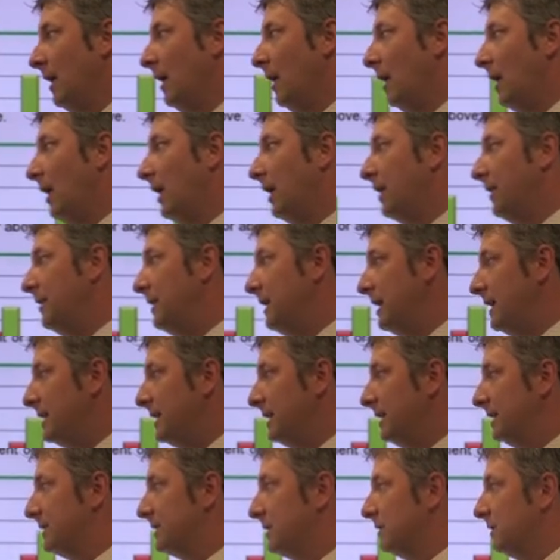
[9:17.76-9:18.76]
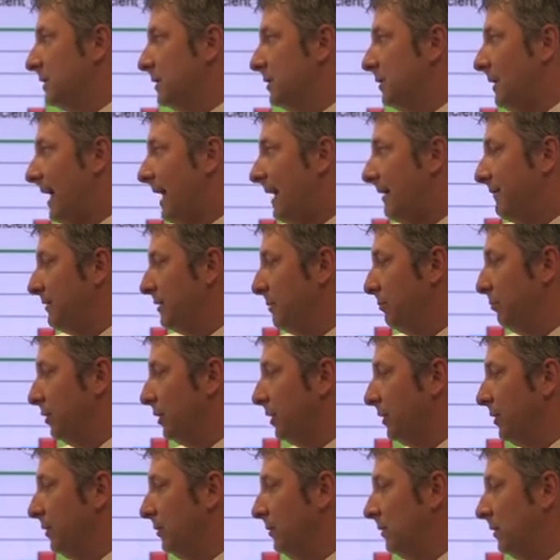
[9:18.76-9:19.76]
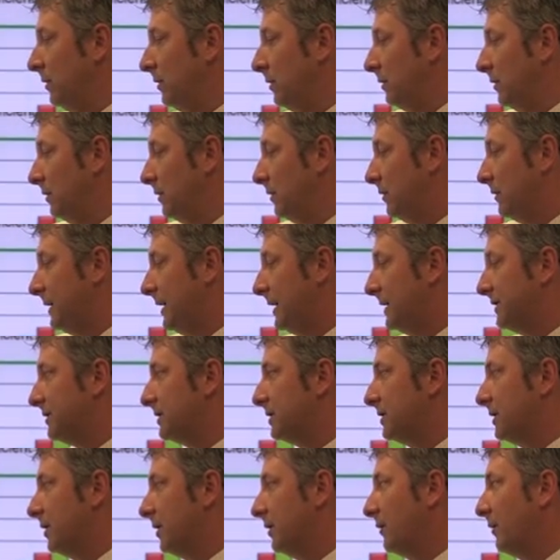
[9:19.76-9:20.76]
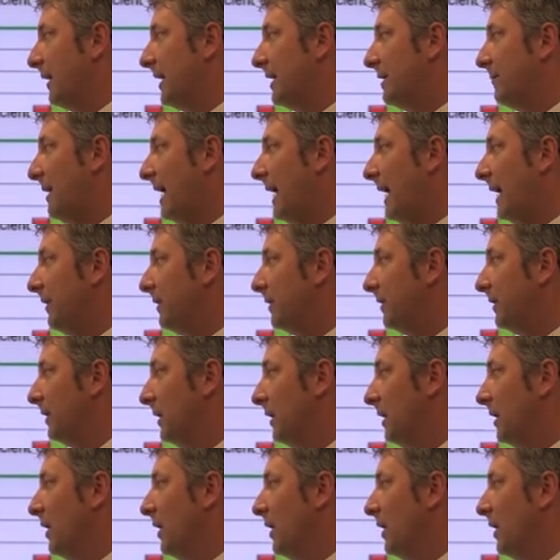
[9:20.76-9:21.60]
On these, you have the blue, that is 3rd grade math.